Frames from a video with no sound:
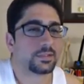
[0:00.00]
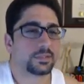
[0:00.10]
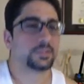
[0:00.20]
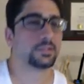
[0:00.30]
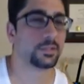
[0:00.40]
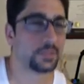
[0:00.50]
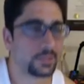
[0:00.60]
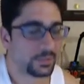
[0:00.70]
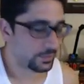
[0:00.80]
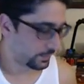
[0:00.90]
How many
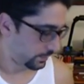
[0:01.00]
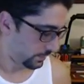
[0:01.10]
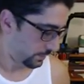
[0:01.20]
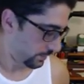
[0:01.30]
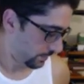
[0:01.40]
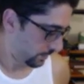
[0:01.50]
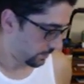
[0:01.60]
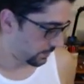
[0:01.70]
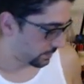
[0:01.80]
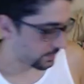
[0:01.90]
does he does
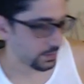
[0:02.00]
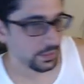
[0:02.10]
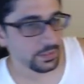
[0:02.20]
he have? I